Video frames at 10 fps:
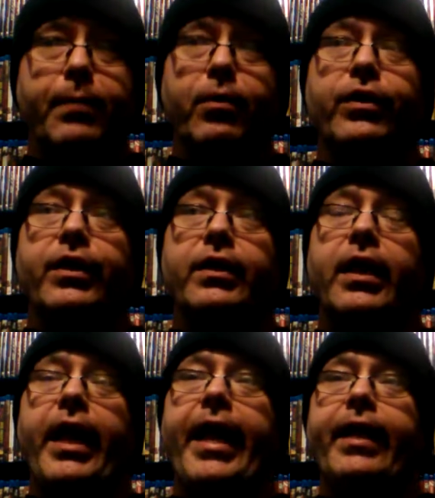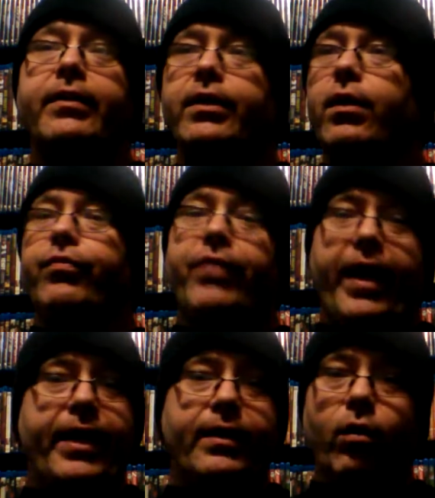neighborhood, and, you know,
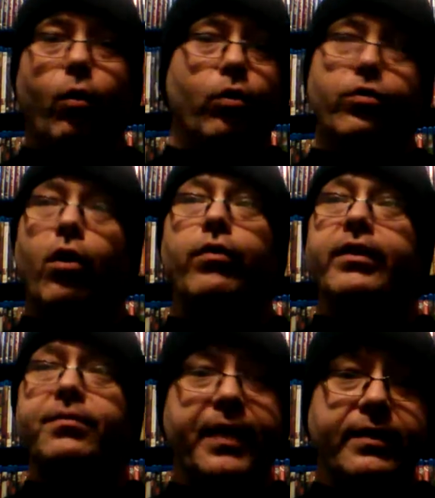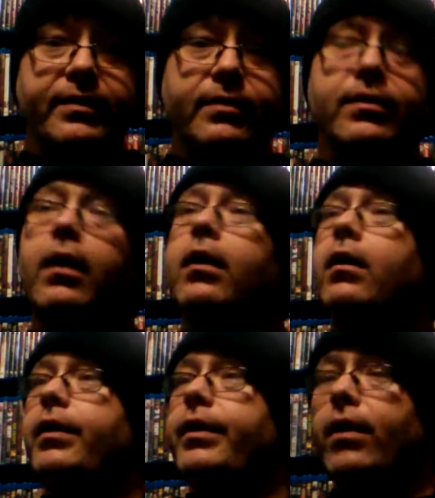they ordered all these pizzas.
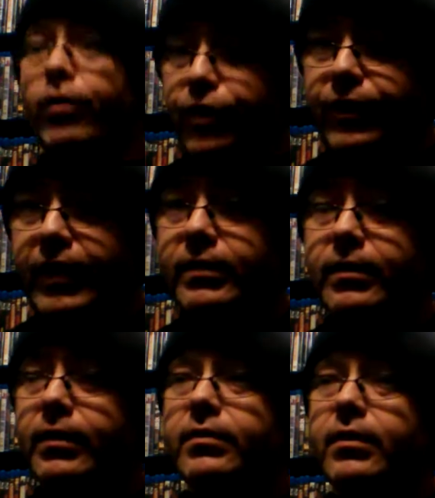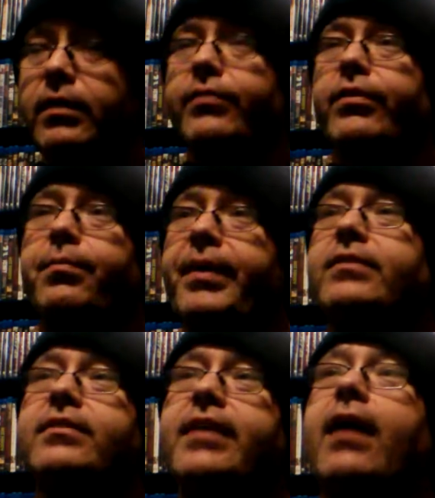You know, you need to deliver the
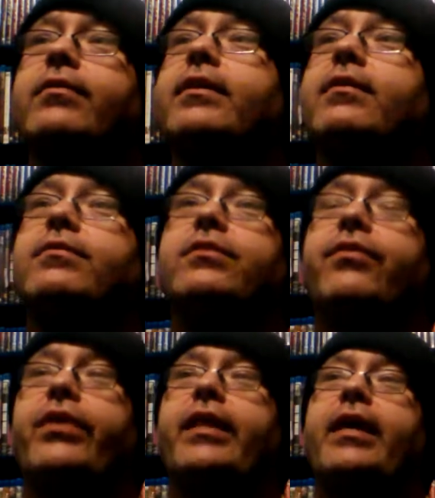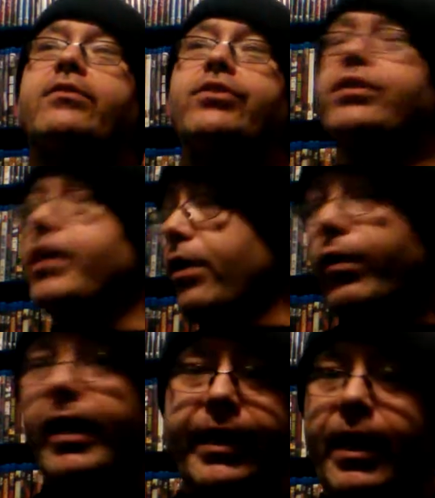pizzas out there, stuff like that. And she's like,
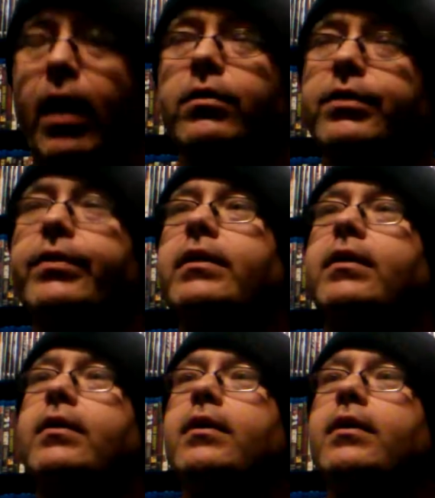okay, yeah, I'll do it.